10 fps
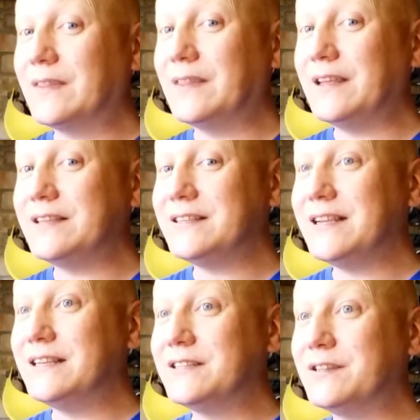This
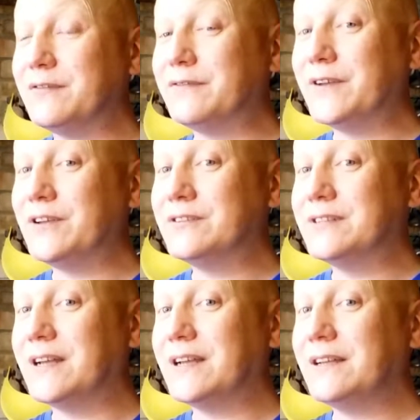is the
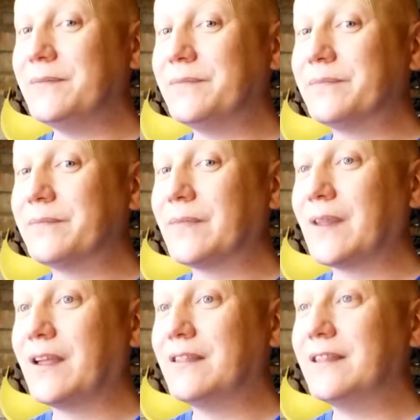Thursday,
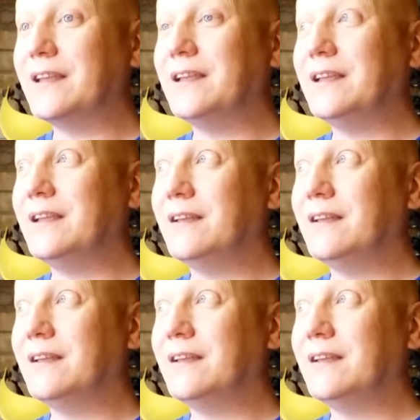the